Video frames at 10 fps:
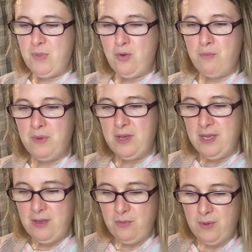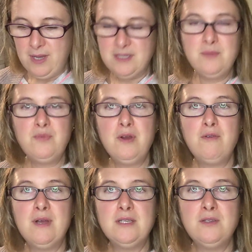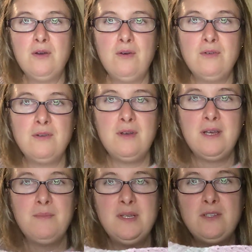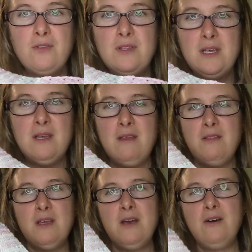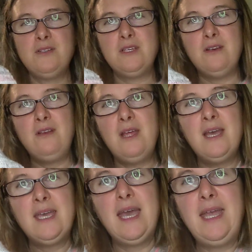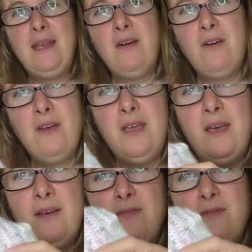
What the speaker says: on my works in progress, is on the cardigan. Again, I